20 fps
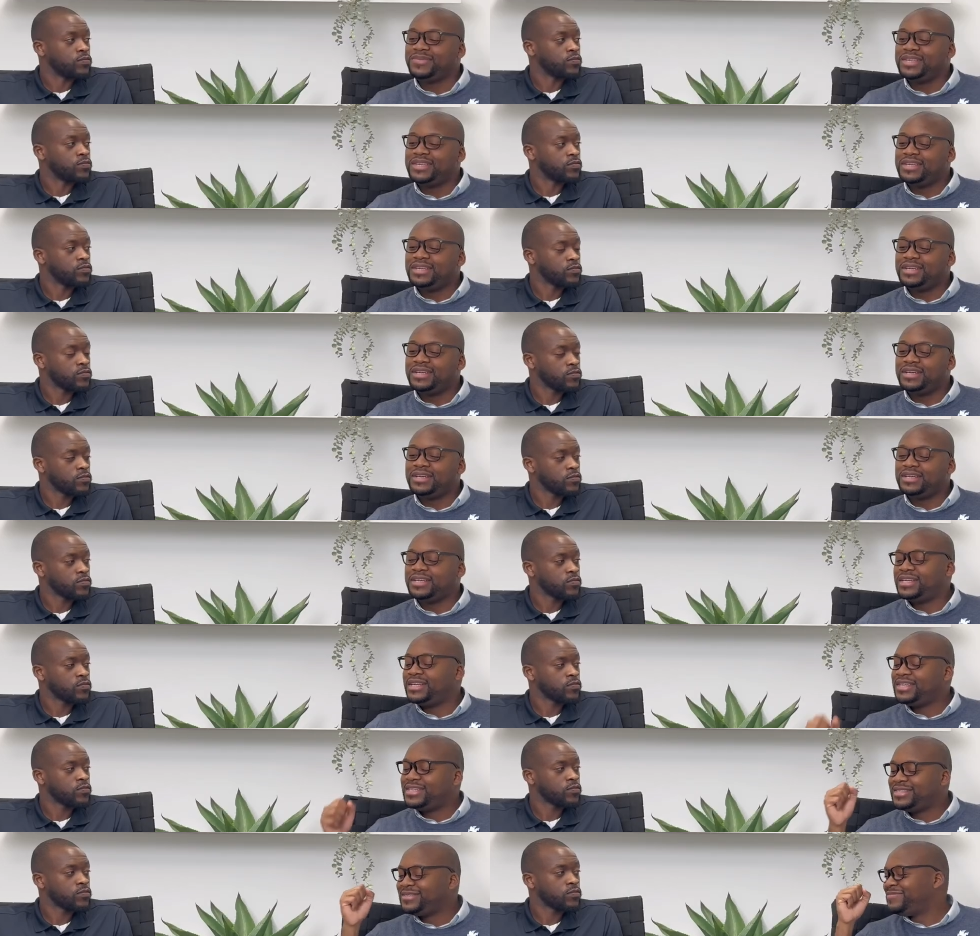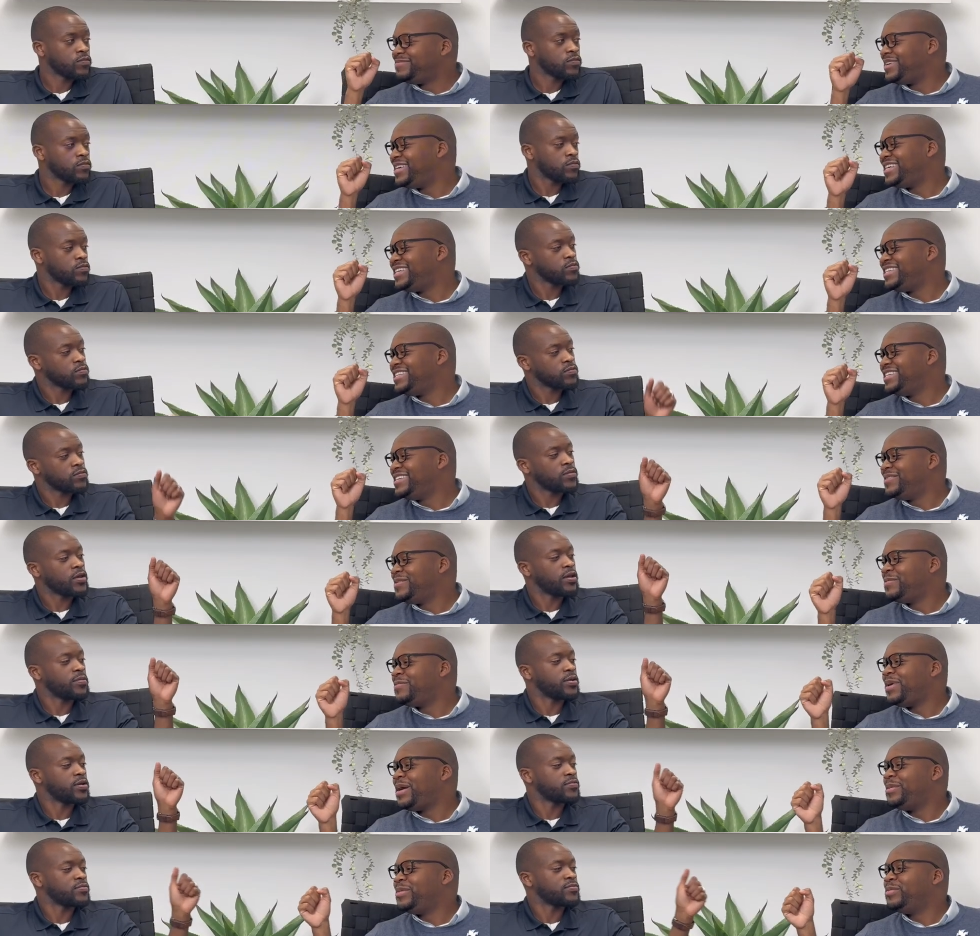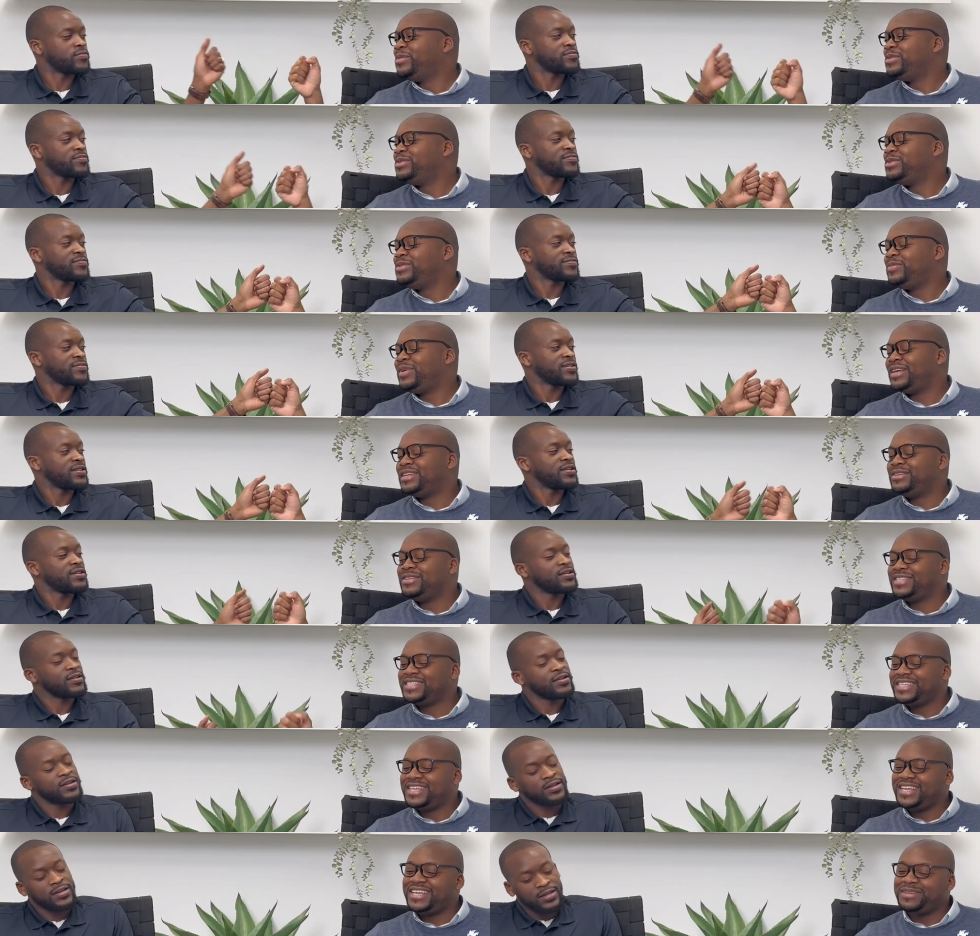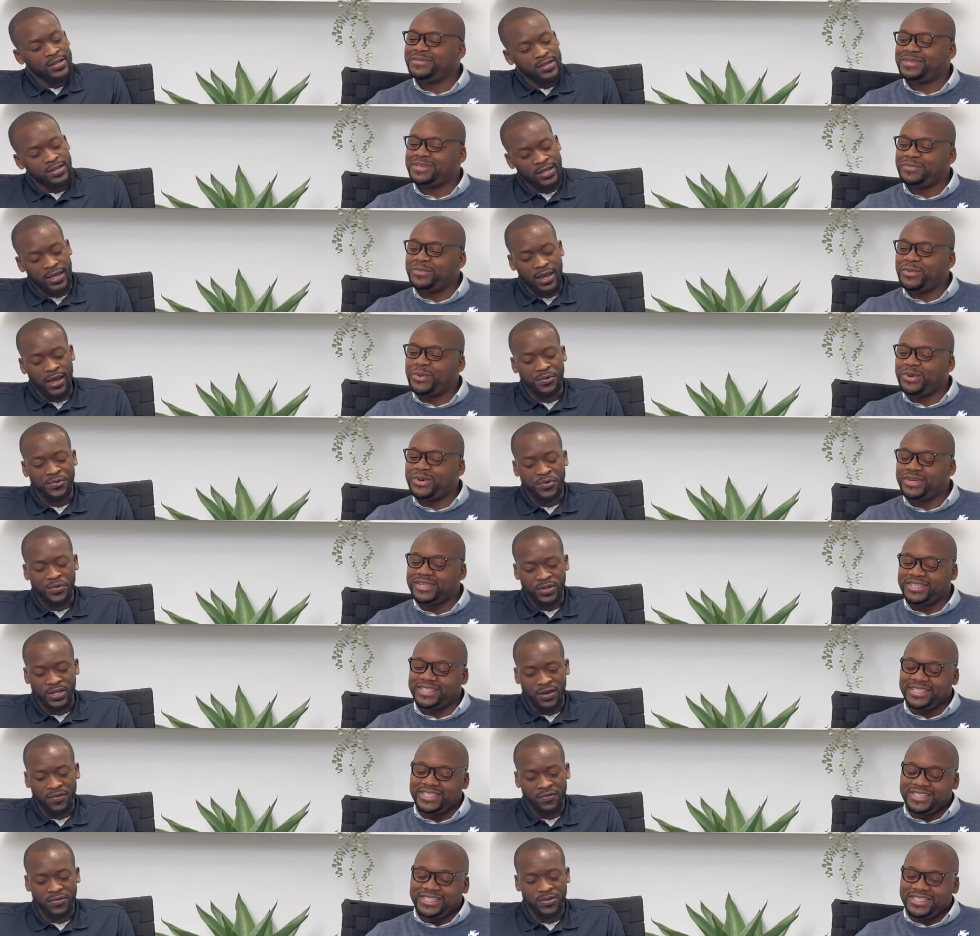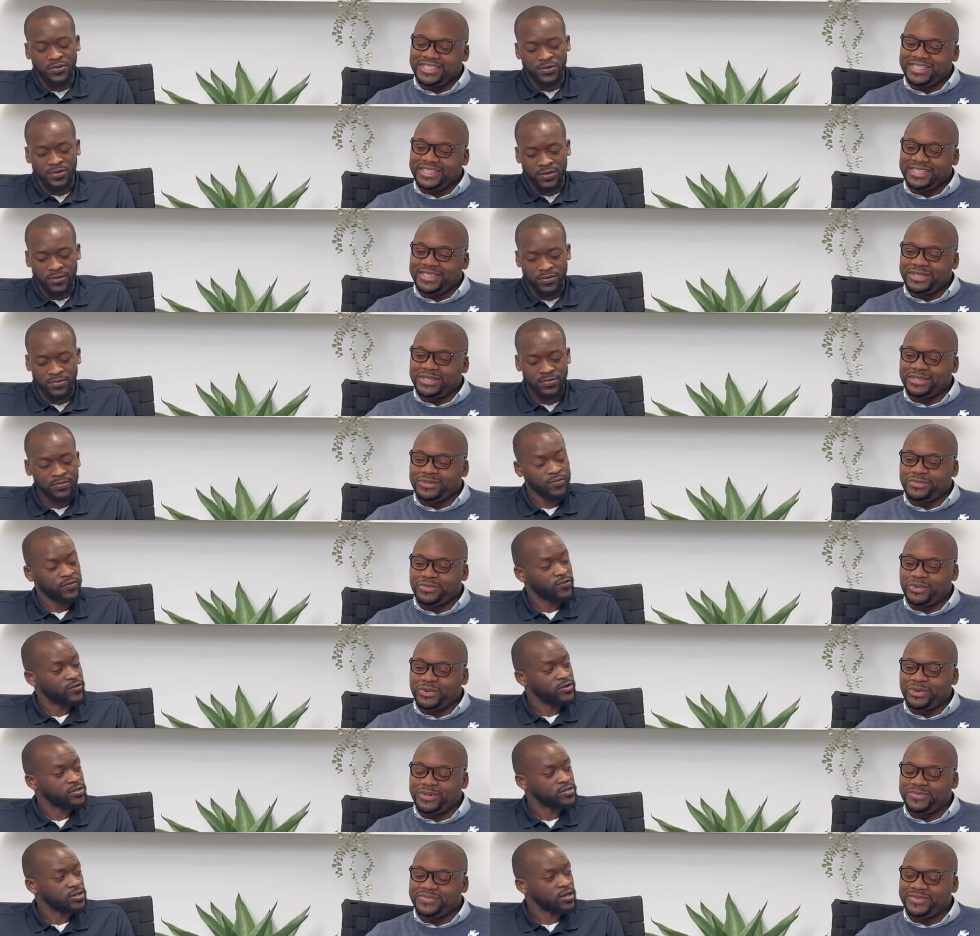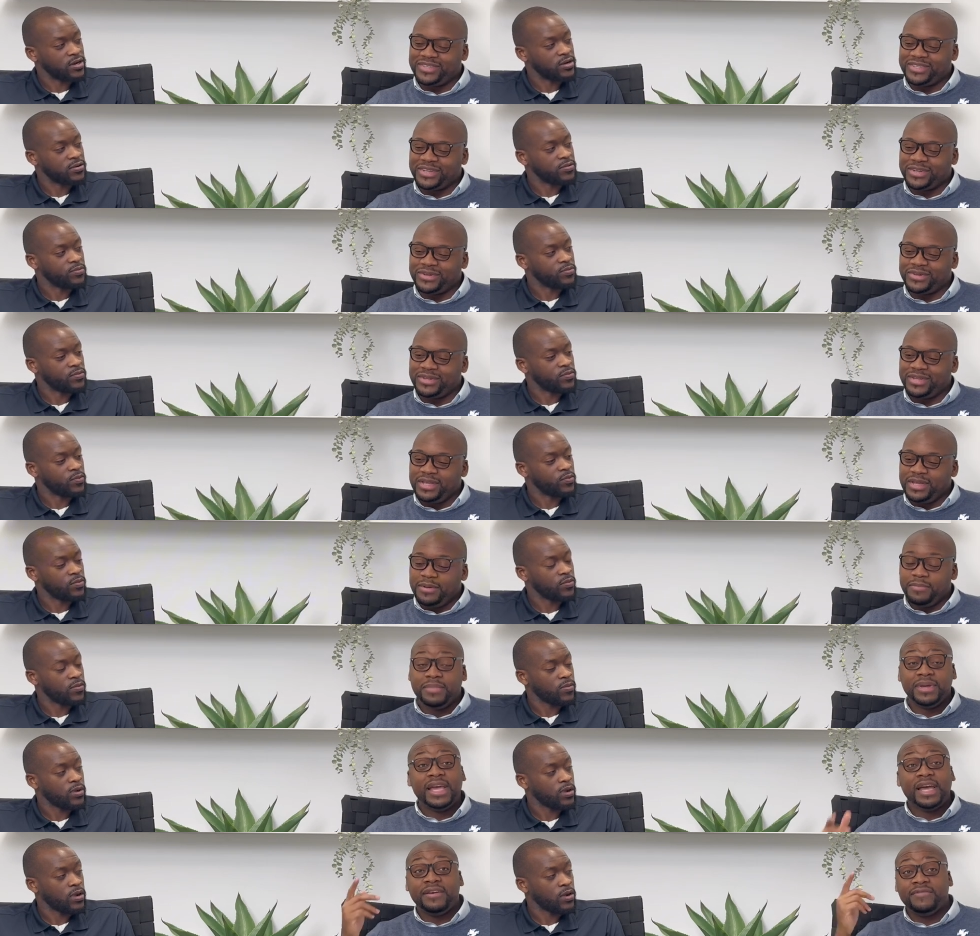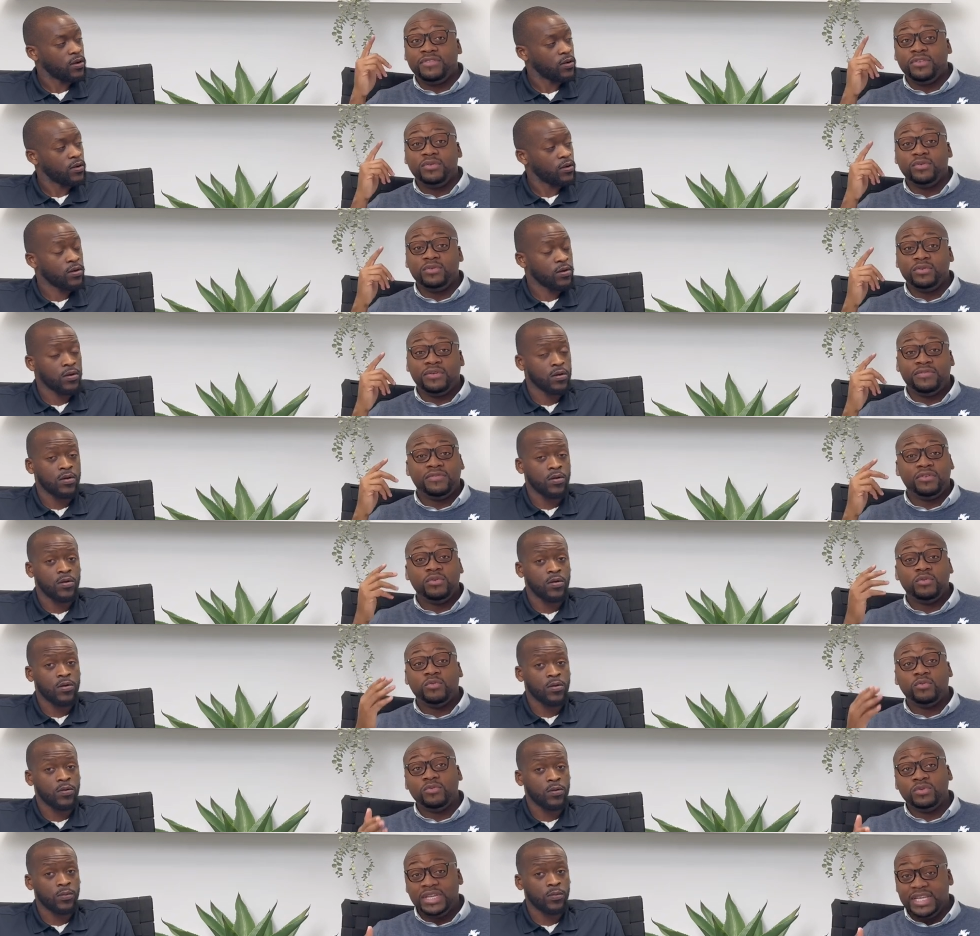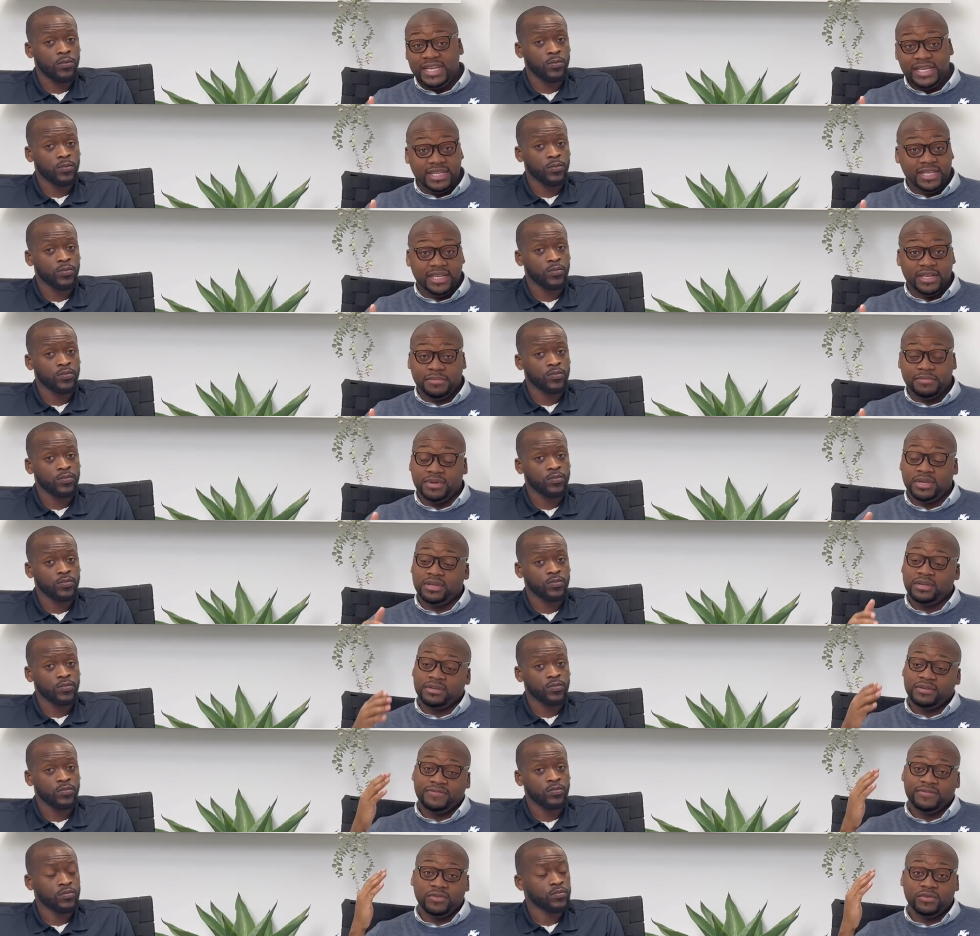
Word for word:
Speaker 1: -hmm. uh, Kings. Man, we probably we'll do better do this again. yeah, more. we would definitely will do some more. Sure. So, but yeah, if you if you need DME, if